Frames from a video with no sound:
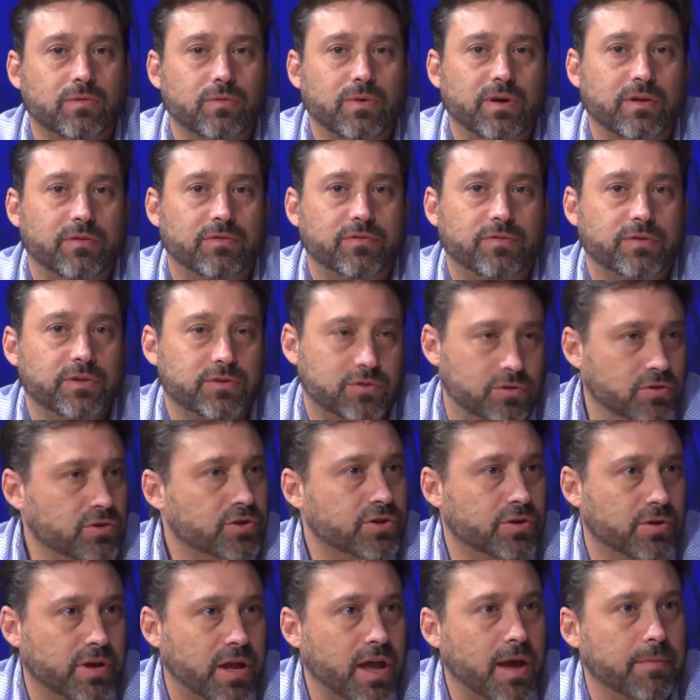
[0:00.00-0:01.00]
with uh,
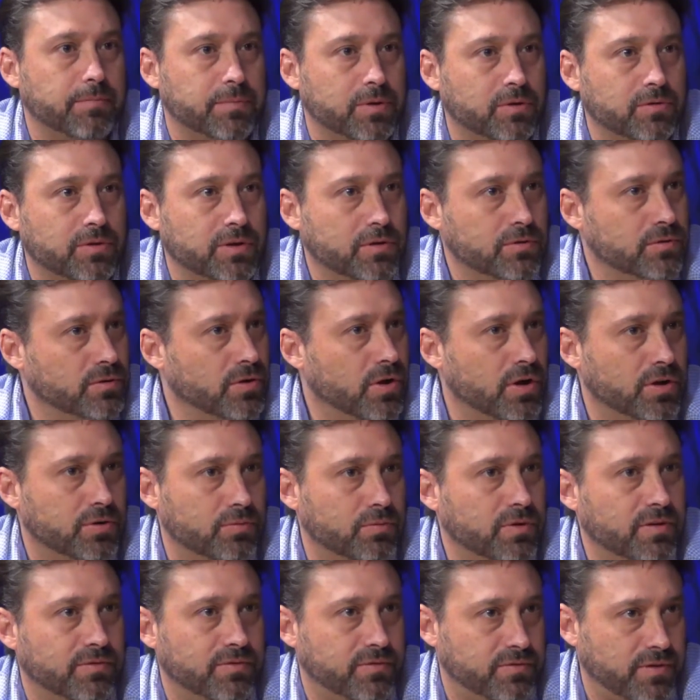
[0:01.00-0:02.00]
social capital,
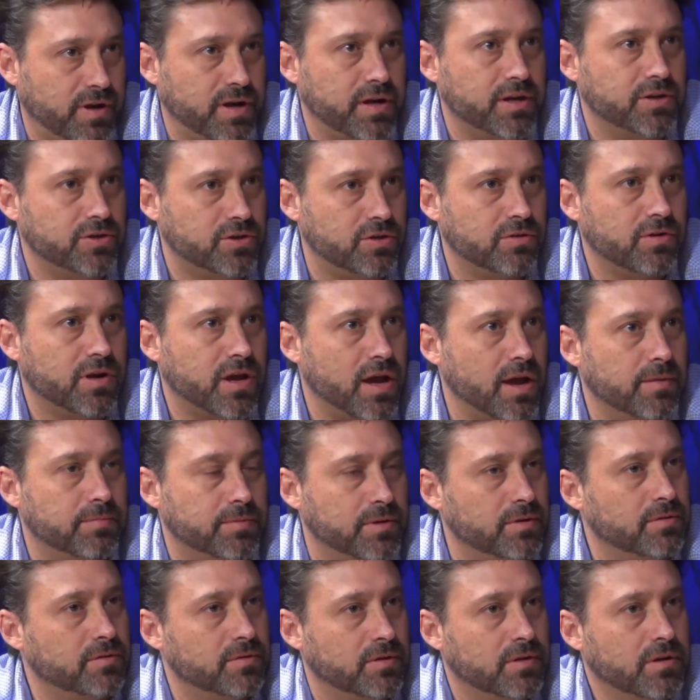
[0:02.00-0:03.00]
not with financial
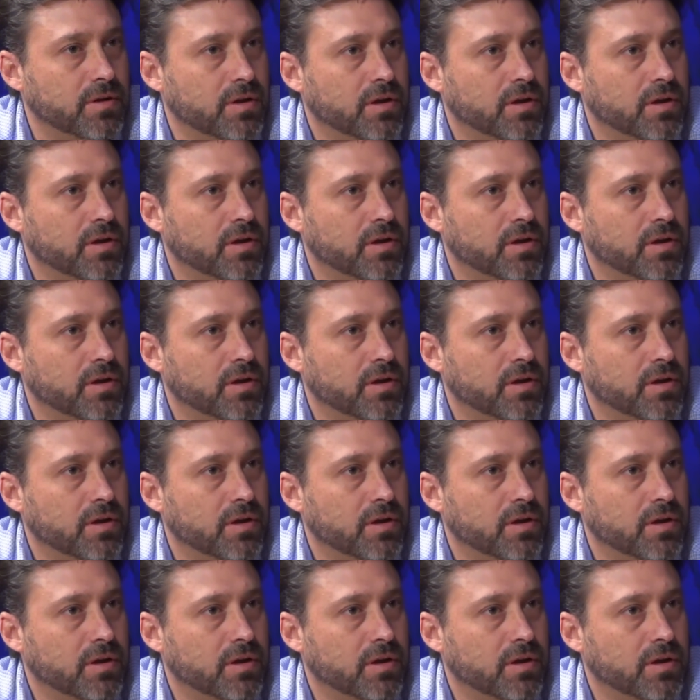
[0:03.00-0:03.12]
capital.